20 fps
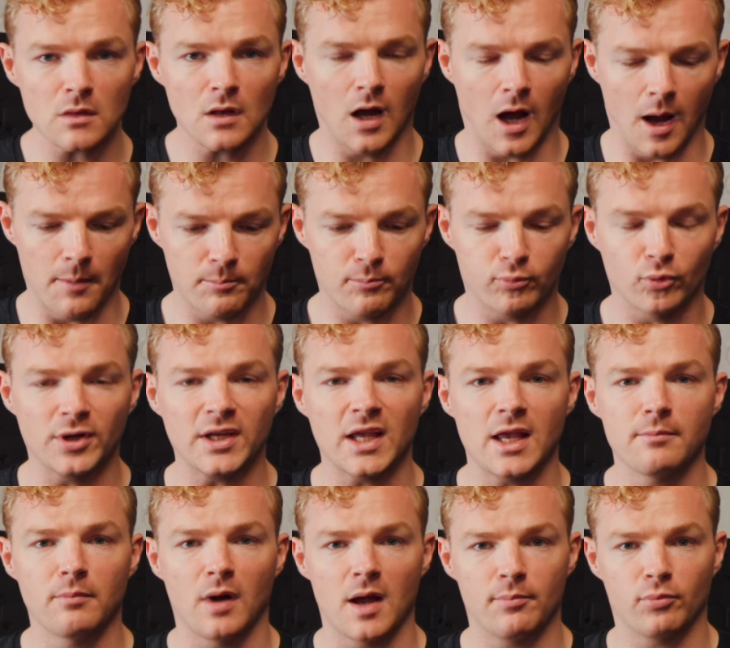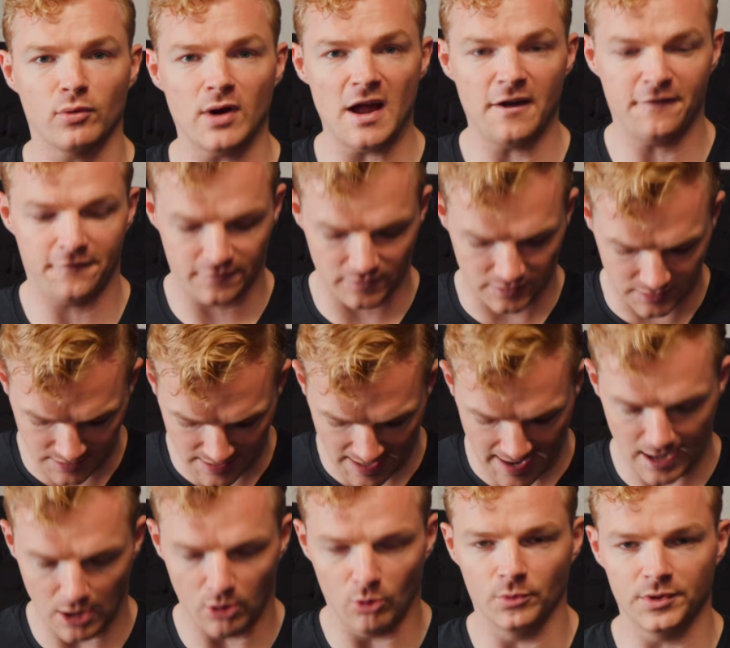I'm bringing my breath
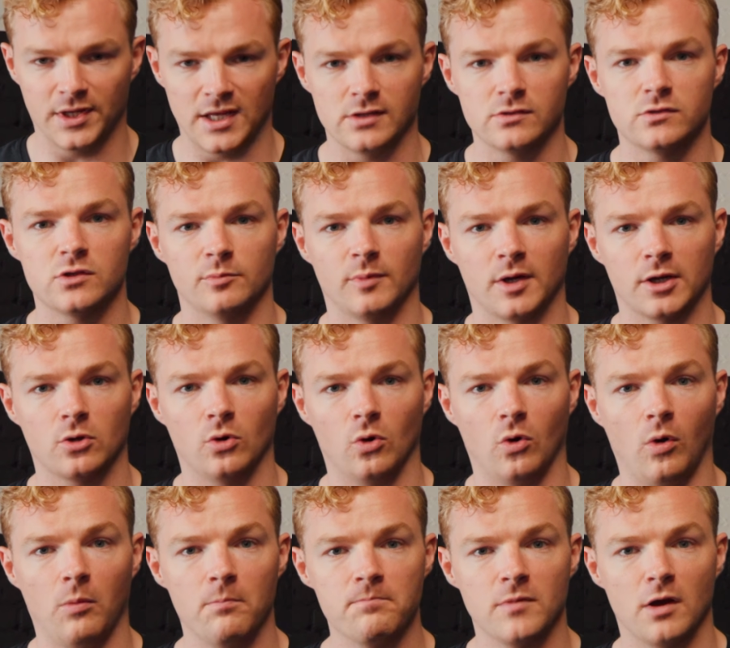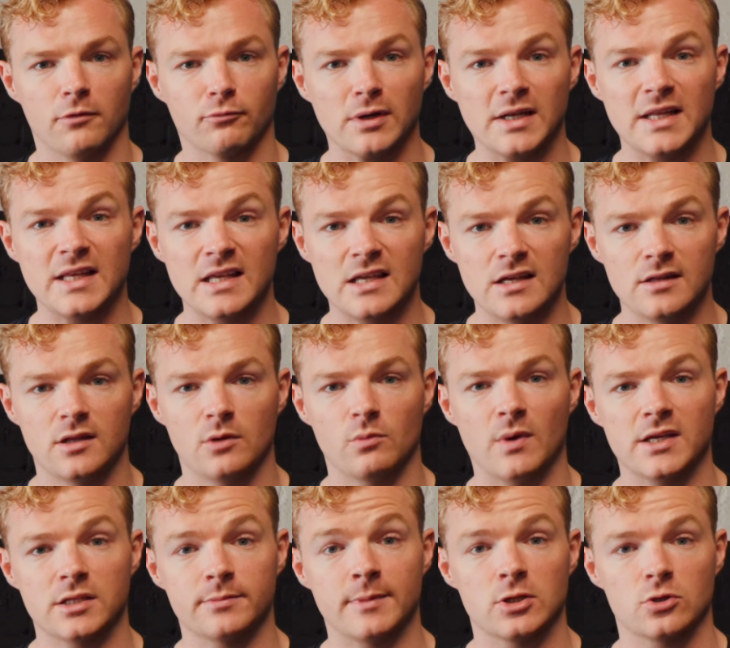down into my core. A really easy
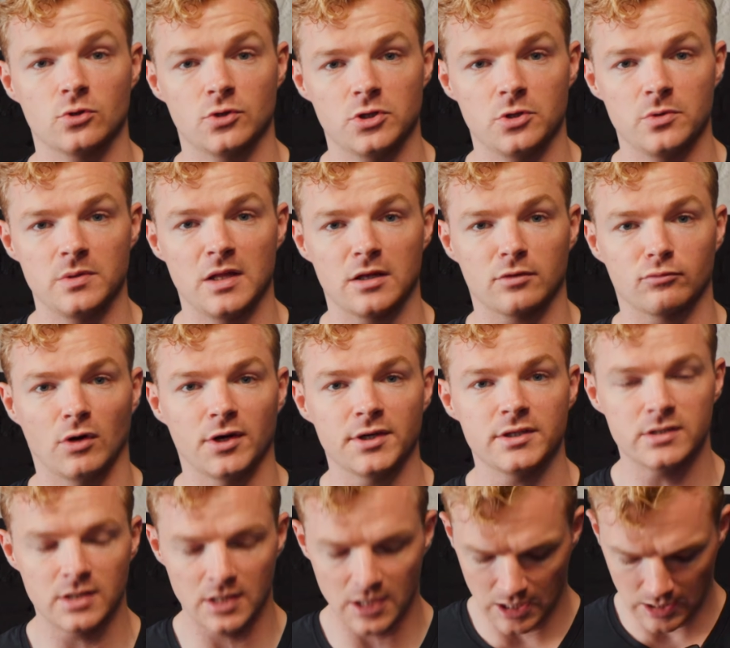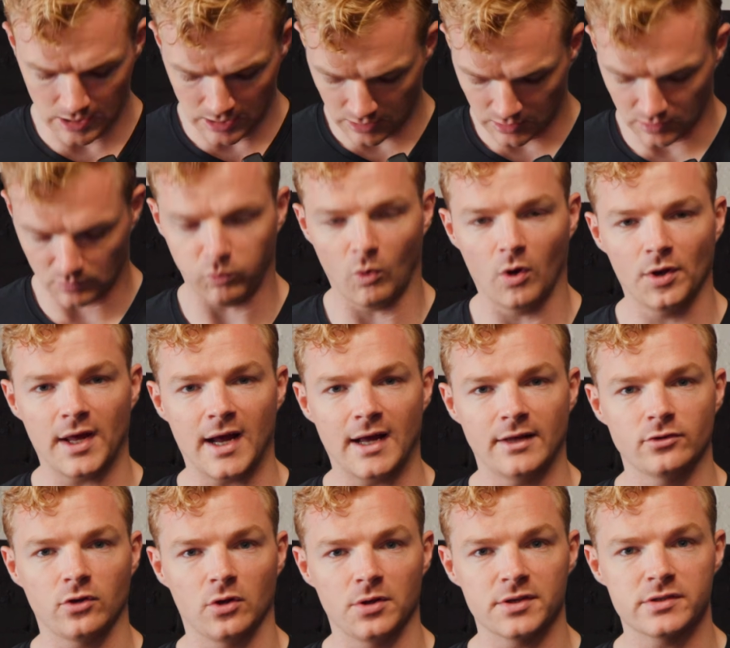way to make sure you're doing this right is one
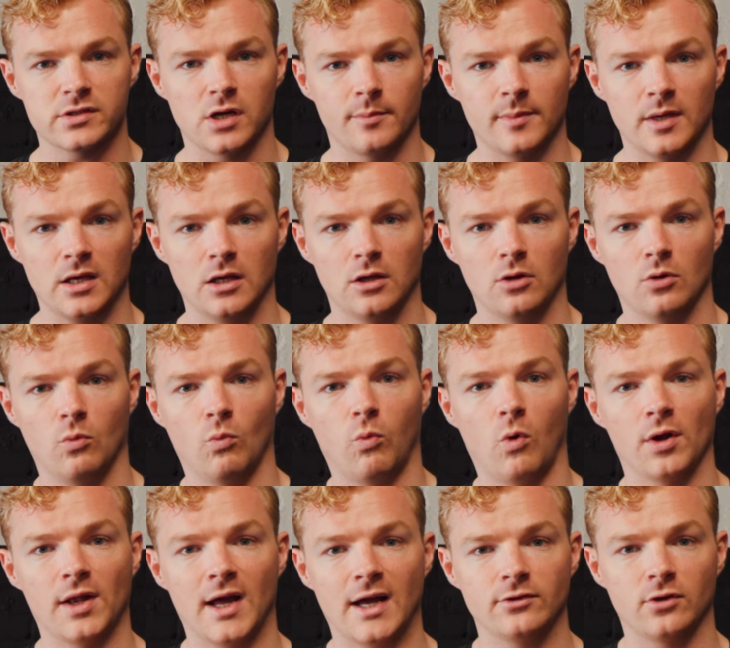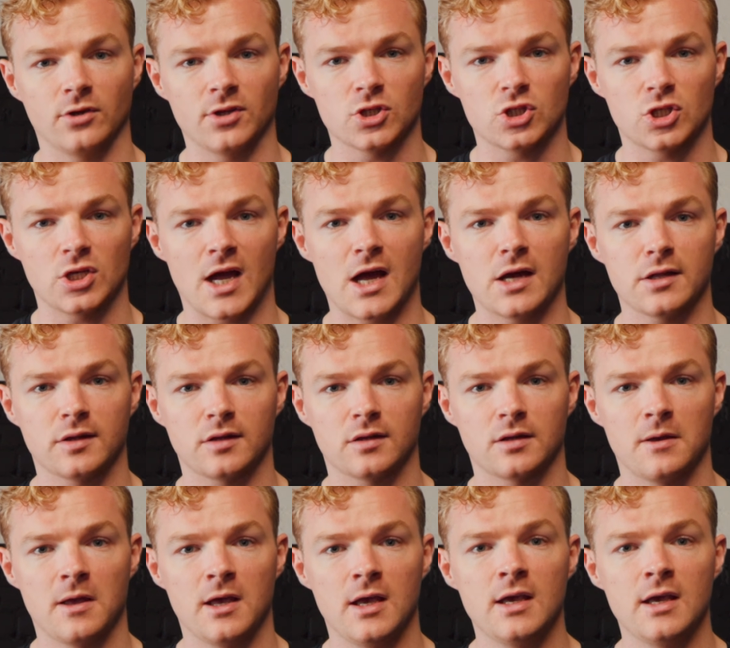hand on the tummy, one hand on the chest.